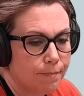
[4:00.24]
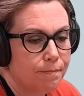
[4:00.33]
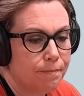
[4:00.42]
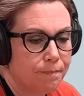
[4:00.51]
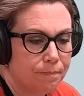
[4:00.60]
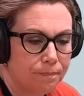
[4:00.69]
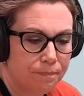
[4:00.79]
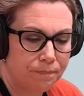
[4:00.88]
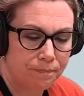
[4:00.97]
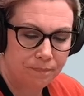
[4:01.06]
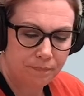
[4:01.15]

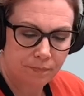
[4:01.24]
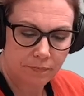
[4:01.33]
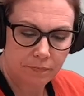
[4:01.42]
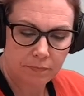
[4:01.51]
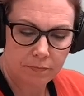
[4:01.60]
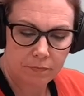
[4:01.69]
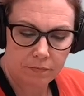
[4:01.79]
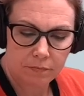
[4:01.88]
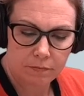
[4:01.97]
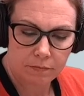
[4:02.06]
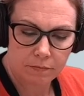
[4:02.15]

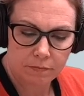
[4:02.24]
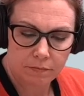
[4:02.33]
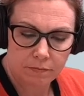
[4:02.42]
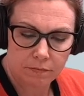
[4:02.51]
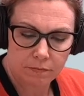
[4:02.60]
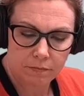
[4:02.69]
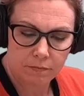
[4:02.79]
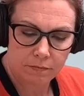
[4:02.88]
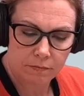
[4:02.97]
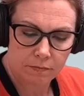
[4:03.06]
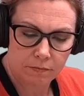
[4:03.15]

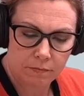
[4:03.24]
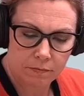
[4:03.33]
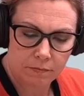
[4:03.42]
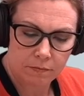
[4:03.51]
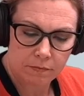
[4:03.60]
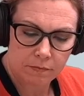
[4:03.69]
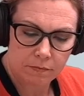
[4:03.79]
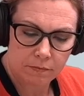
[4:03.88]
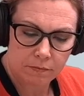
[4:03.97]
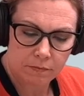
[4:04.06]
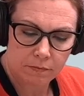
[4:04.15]

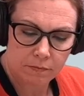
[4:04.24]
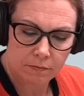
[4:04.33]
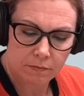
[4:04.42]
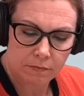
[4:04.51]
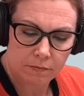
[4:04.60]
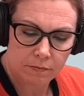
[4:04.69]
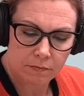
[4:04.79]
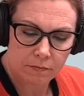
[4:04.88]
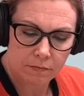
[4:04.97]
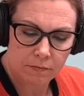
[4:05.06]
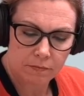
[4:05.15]

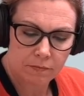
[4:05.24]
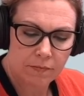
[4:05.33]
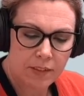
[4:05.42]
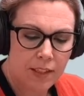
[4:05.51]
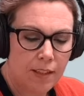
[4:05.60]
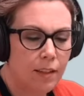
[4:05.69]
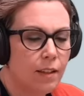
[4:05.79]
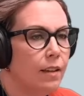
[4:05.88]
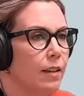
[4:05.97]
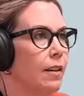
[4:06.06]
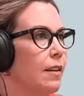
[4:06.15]

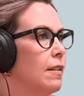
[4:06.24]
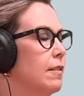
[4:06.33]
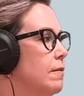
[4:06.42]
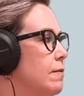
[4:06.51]
(silent)